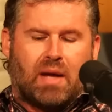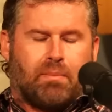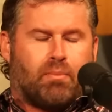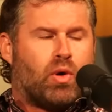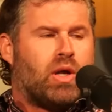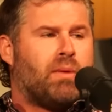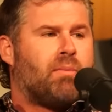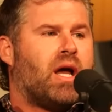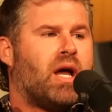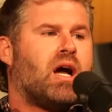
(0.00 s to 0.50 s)

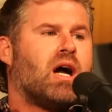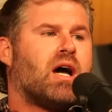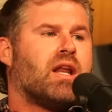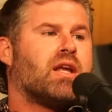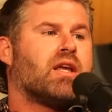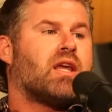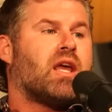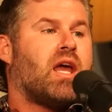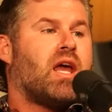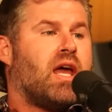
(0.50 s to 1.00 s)

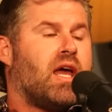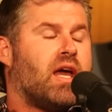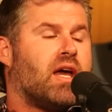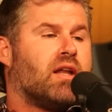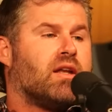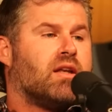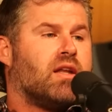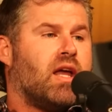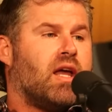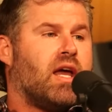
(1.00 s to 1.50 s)
prebiotic
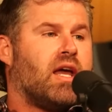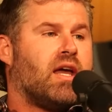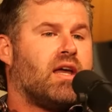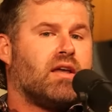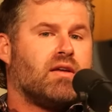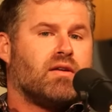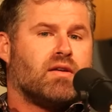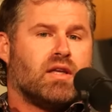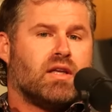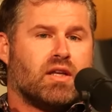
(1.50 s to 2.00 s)
and
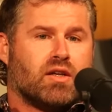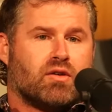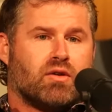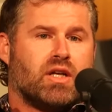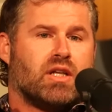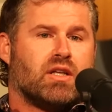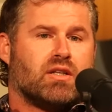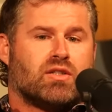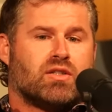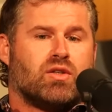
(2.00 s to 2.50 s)
a
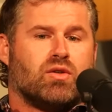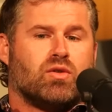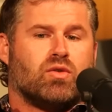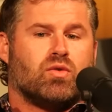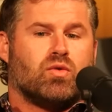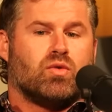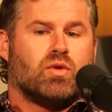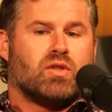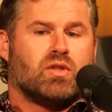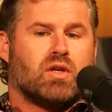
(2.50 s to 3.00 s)
ingredient
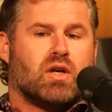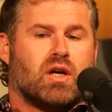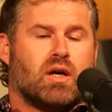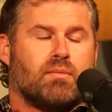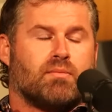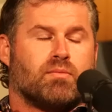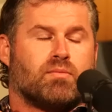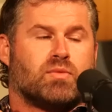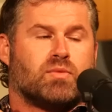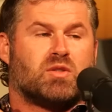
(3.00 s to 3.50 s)
to
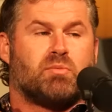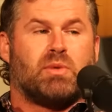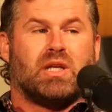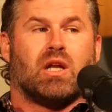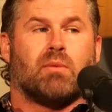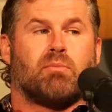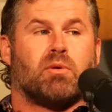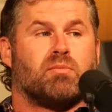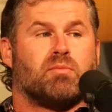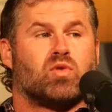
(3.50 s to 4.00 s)
speed
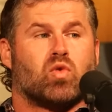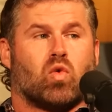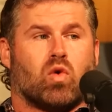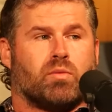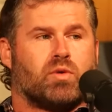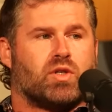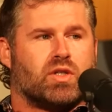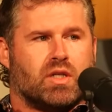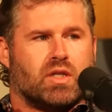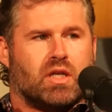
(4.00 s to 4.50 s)
up
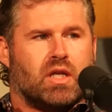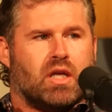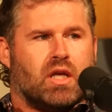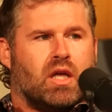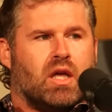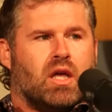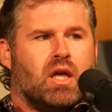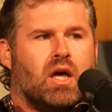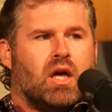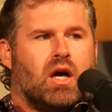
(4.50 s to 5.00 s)
absorption.
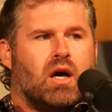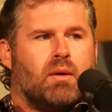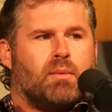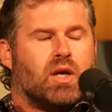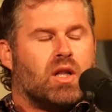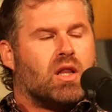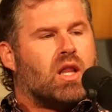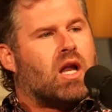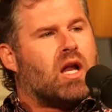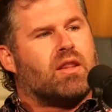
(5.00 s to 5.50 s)

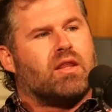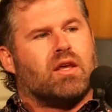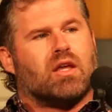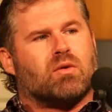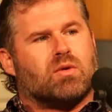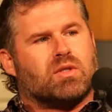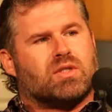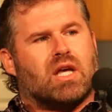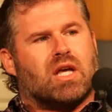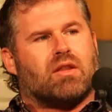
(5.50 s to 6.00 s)
And a lot of the other
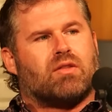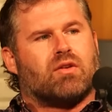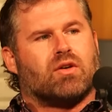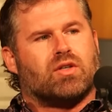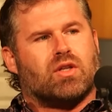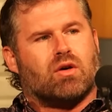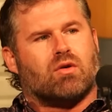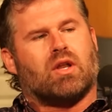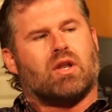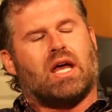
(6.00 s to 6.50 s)
ones out there
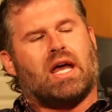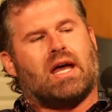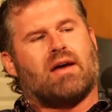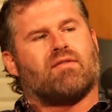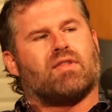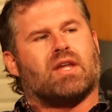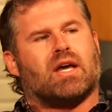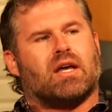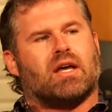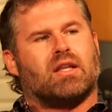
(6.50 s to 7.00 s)
don't
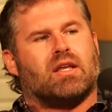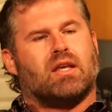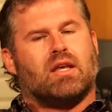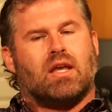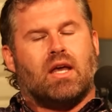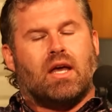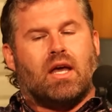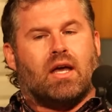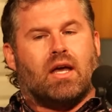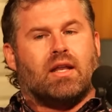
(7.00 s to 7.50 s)
have that.
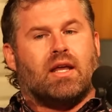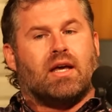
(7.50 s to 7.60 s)
And